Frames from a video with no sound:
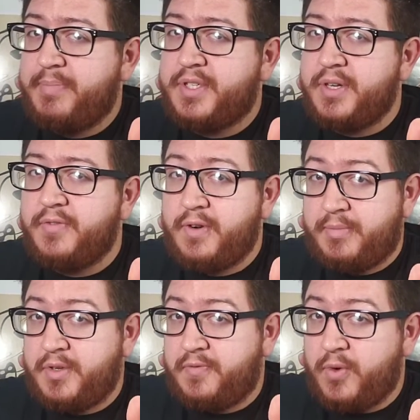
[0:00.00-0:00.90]
episode, for
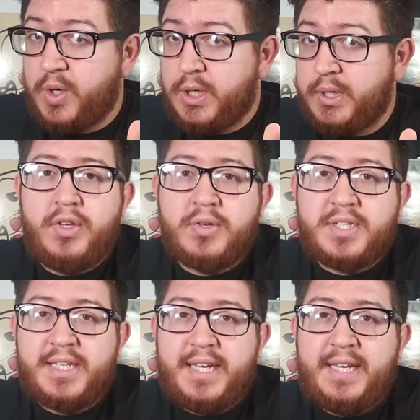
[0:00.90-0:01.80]
episode 4,
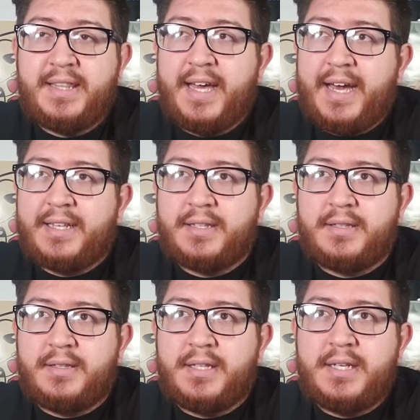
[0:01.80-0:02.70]
you'll see that
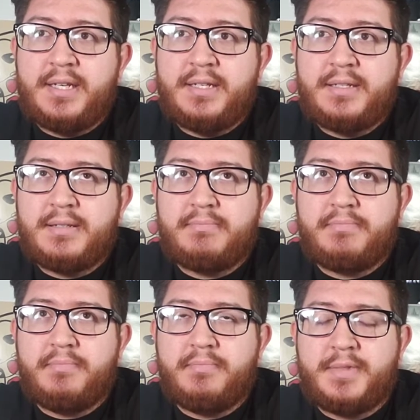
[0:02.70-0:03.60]
these
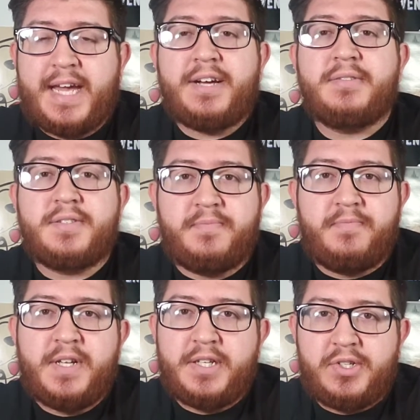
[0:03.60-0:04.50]
town's
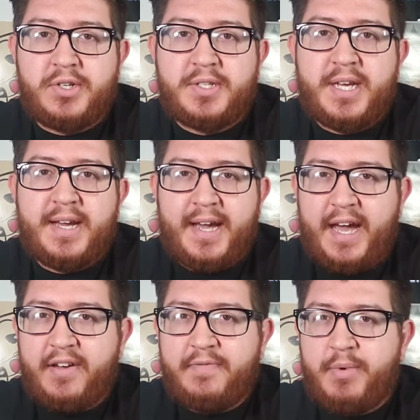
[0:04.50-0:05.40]
villagers
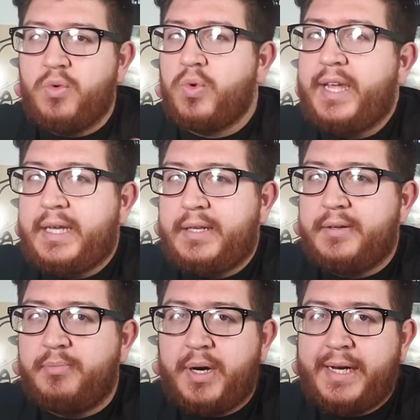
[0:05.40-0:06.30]
have been raided
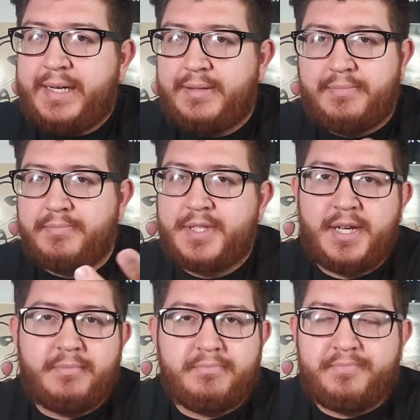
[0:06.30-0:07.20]
by
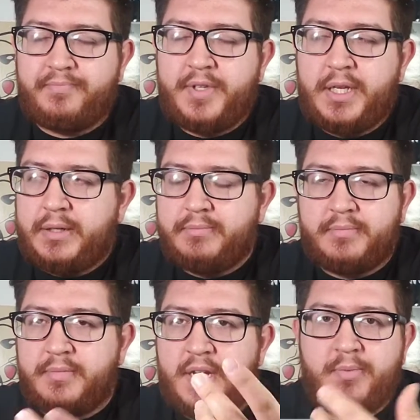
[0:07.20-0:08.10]
some, you know,
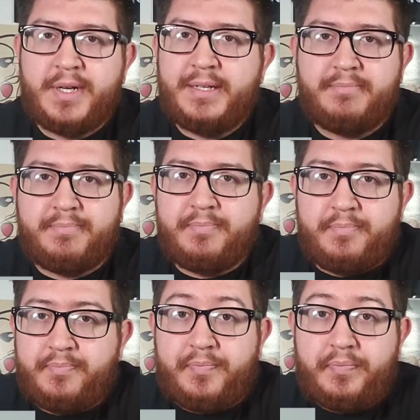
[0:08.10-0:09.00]
neighboring
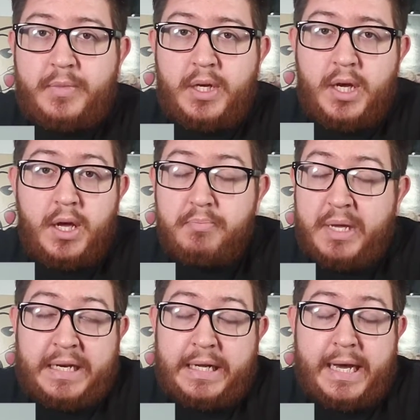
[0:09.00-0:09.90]

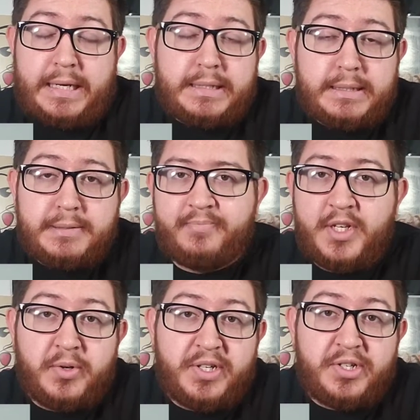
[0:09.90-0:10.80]
mean guys,
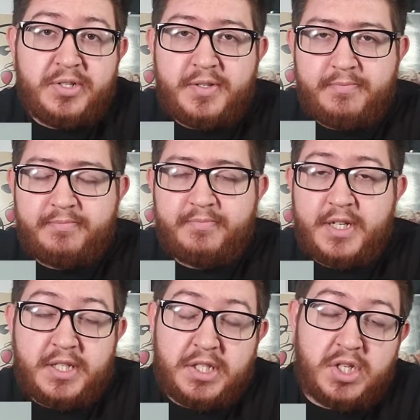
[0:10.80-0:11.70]
creatures,
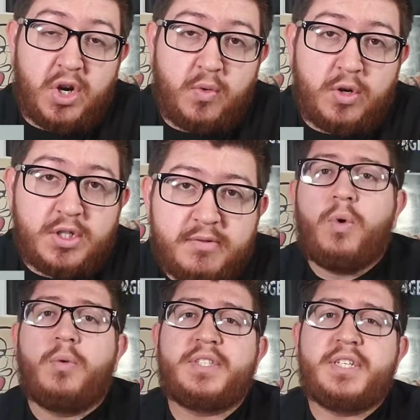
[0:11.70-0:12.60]
because it's Star Wars.
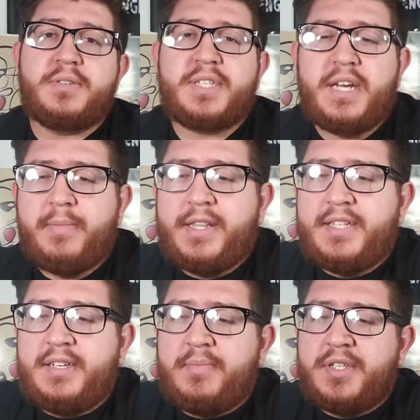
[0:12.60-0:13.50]
Well, what's interesting about
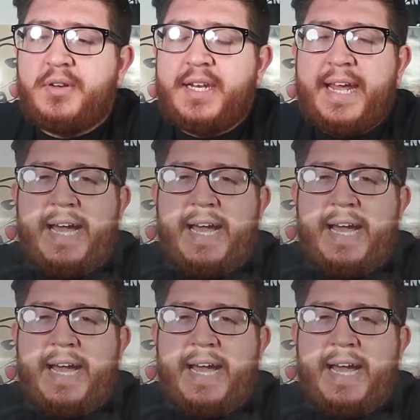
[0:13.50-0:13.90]
this episode, it